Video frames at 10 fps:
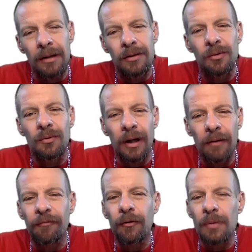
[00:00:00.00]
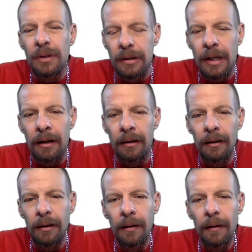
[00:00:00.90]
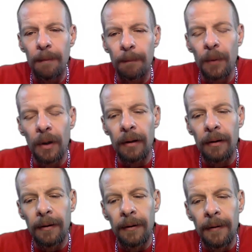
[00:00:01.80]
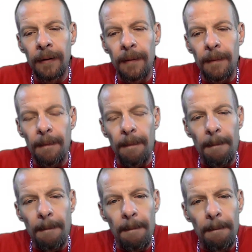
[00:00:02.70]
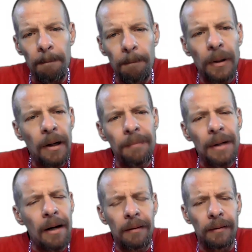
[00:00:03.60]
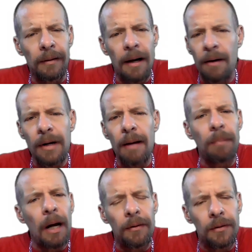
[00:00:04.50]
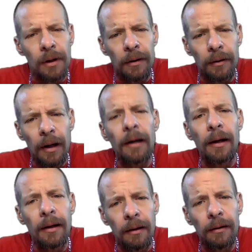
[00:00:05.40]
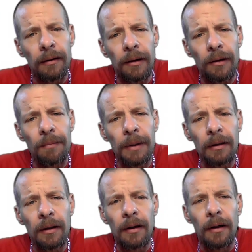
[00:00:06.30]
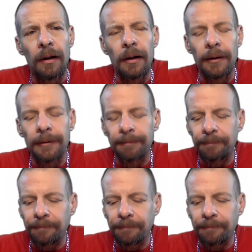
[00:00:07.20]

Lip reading: to influence that, but I don't have blinders on. I get it. You know what I mean?